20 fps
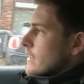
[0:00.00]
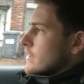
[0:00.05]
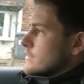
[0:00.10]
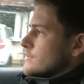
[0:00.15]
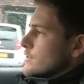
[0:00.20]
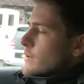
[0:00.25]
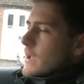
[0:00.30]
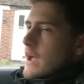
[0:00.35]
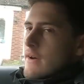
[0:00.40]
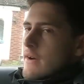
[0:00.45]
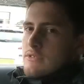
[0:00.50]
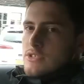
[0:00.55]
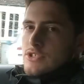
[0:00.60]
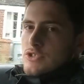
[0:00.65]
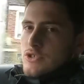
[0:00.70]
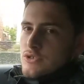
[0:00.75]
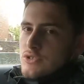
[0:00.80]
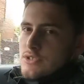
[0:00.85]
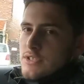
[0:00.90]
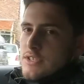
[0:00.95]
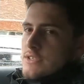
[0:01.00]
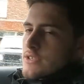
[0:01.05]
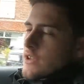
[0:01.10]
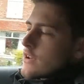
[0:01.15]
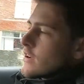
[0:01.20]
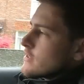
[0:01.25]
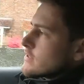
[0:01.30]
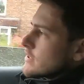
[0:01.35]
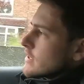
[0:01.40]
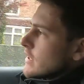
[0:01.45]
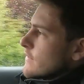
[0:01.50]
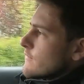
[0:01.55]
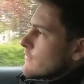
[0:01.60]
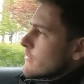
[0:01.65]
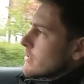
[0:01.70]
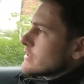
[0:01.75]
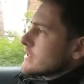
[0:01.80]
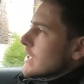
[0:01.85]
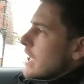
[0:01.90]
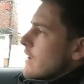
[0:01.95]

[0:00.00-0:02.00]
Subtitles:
So we have adjusted our deliveries